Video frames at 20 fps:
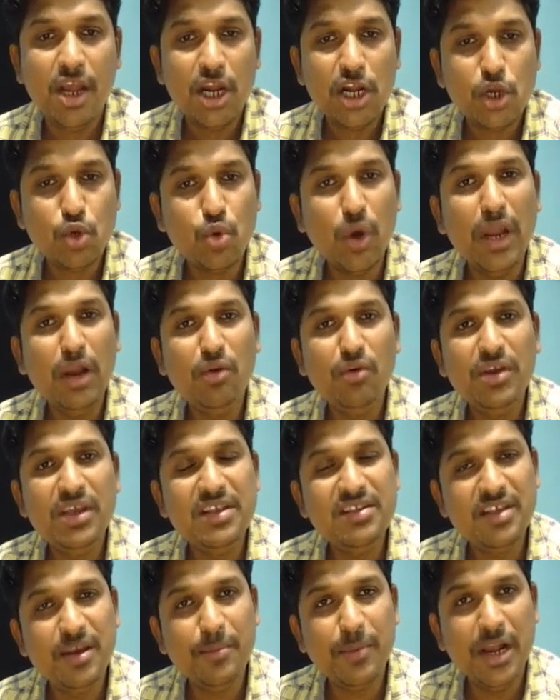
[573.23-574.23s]
12
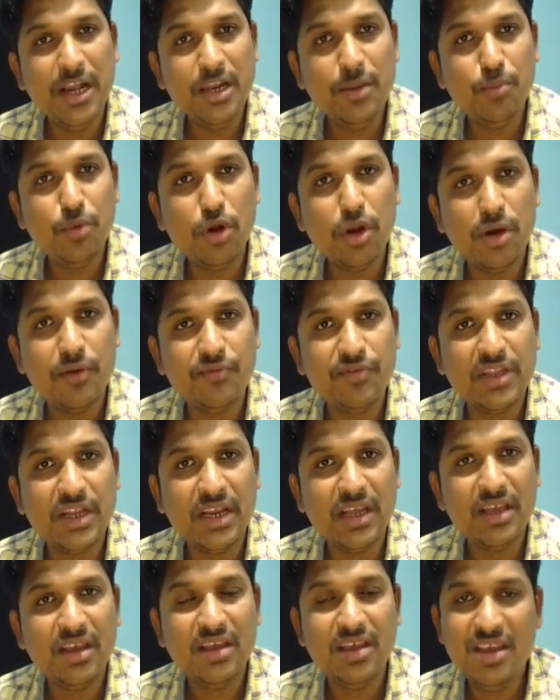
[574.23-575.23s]
is a multiple of
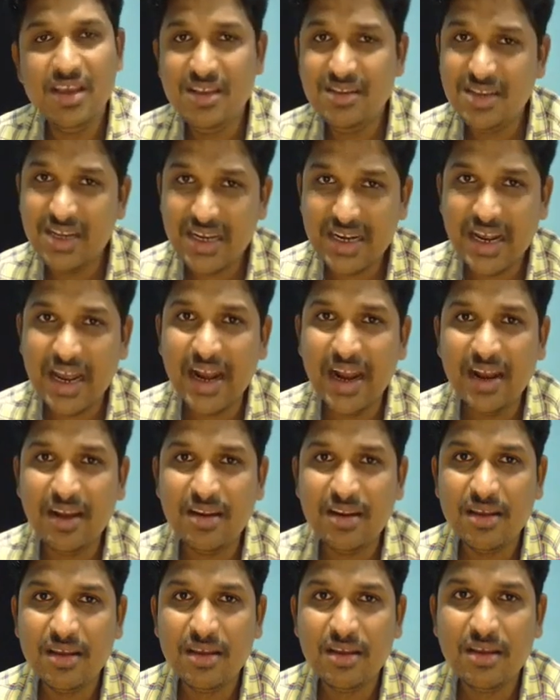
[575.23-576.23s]
3. Is it
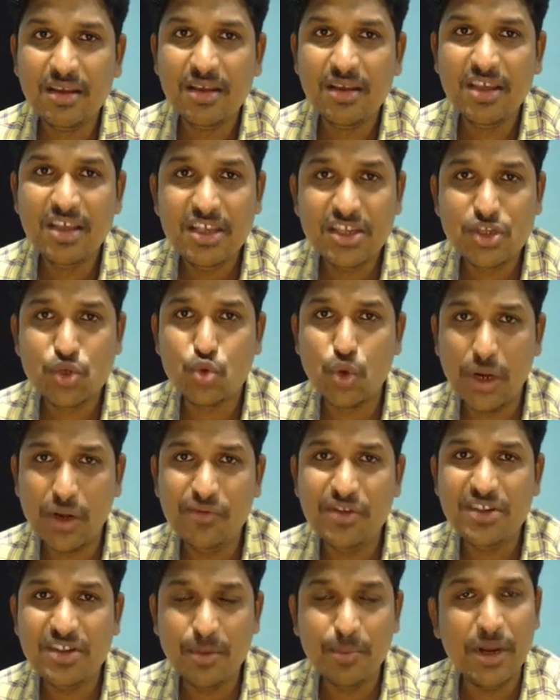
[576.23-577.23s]
correct? Is 12
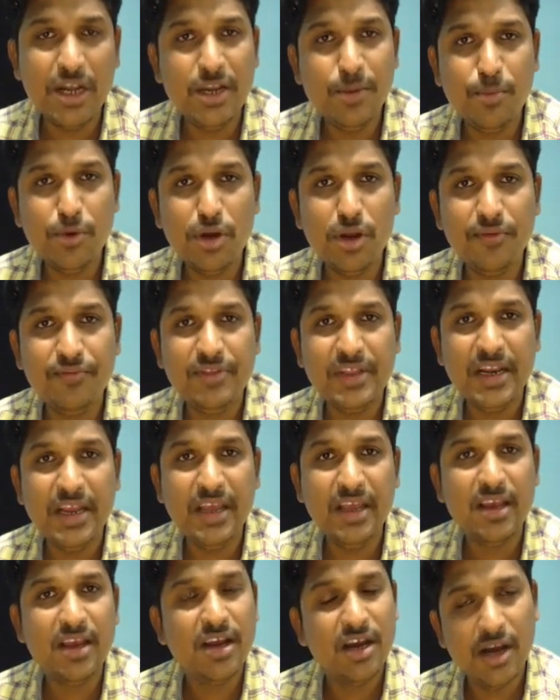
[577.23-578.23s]
is a multiple of 3?
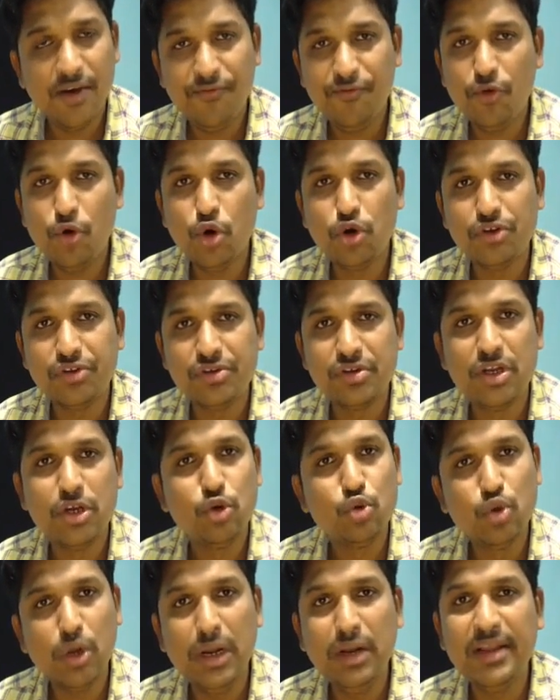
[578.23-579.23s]
Of course,
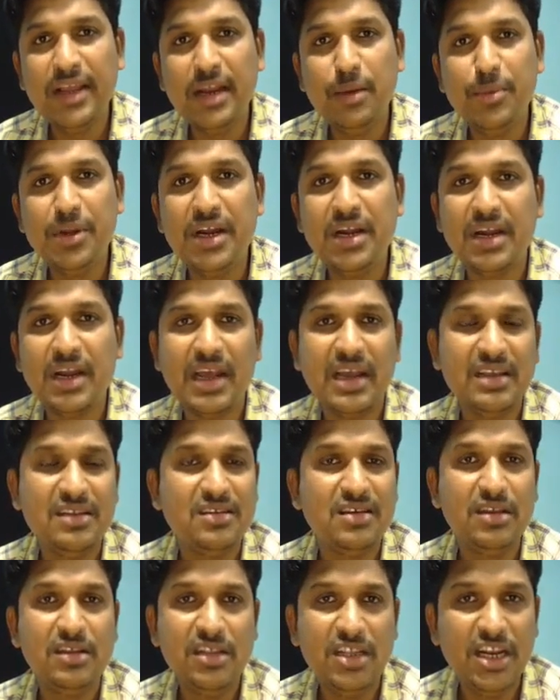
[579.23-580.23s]
12 can be written as
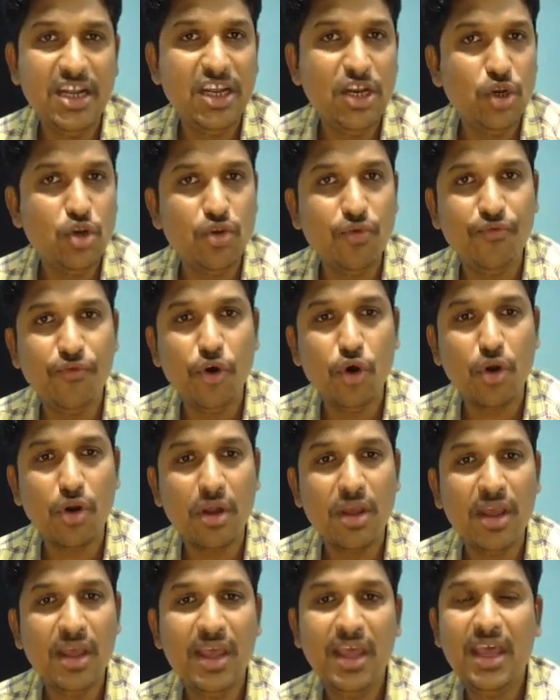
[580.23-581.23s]
3 into 4.
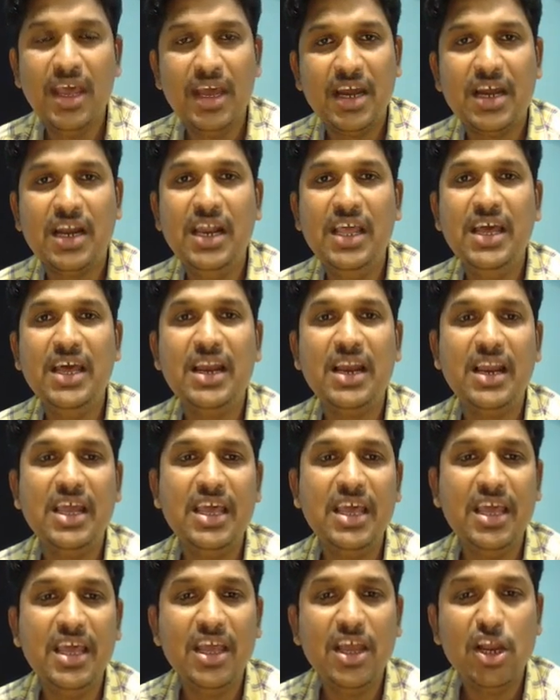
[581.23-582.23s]

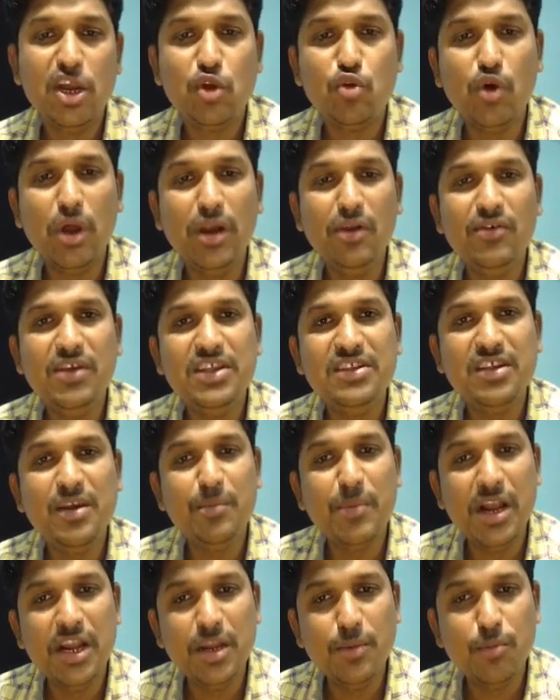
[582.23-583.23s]
Clearly, 12 is a
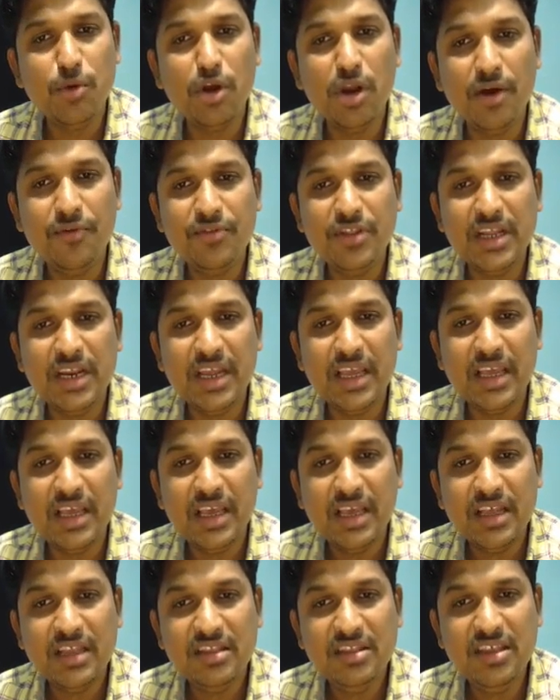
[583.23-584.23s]
multiple of 3.
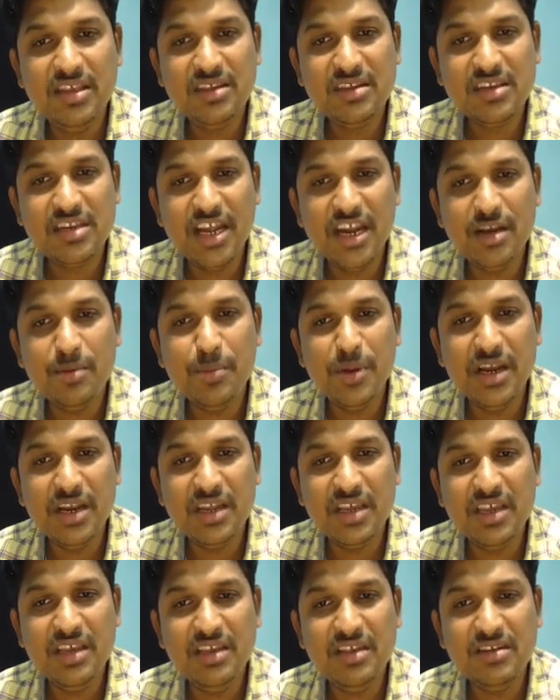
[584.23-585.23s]
This statement
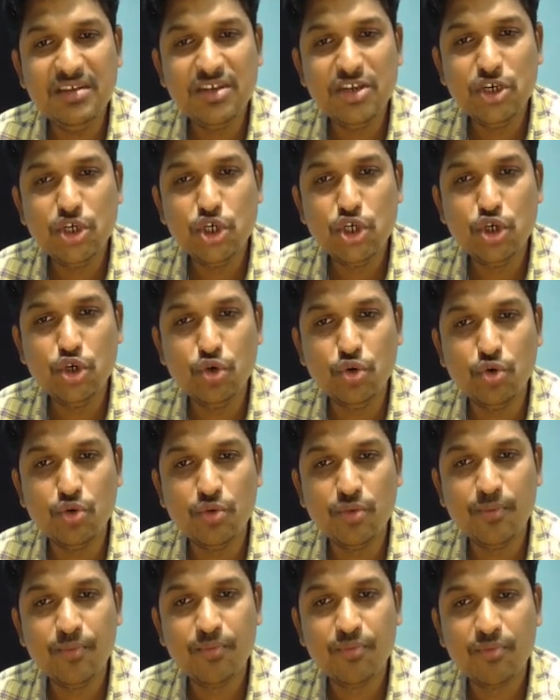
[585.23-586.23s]
is true.
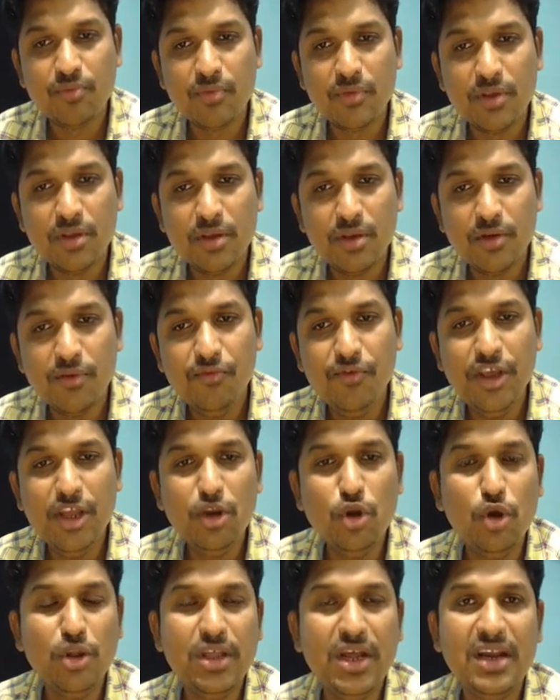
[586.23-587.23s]
We
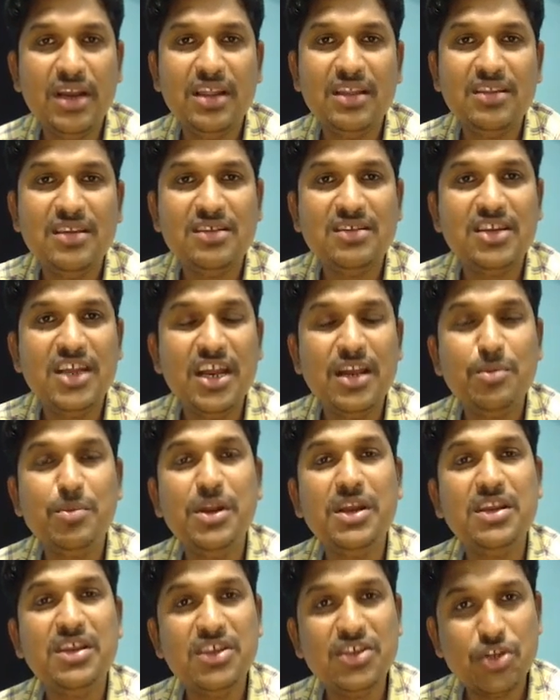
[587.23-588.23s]
know that this
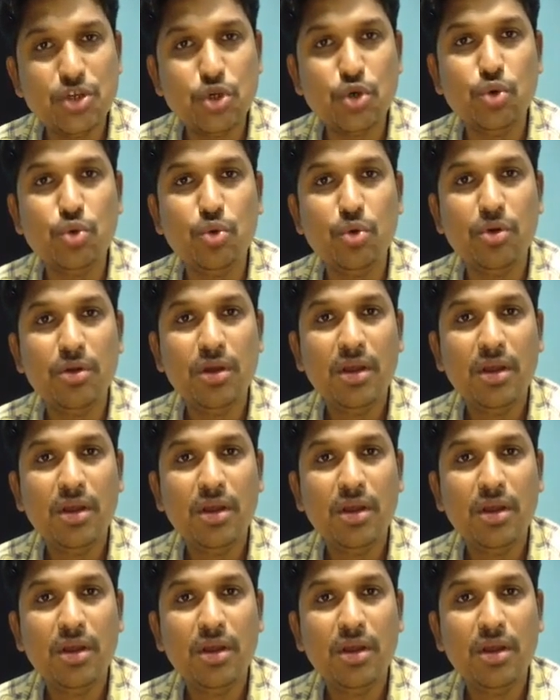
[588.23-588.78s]
statement is true.